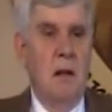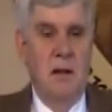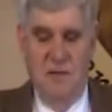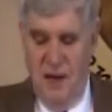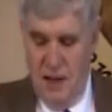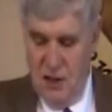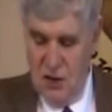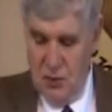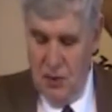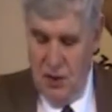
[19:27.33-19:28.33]

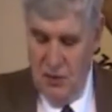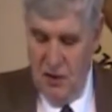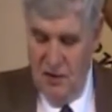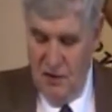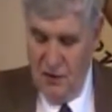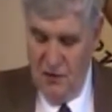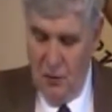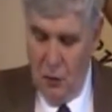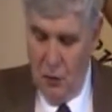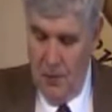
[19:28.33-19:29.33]
Leviticus 23, verse
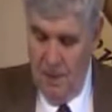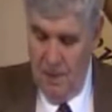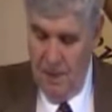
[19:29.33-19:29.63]
4.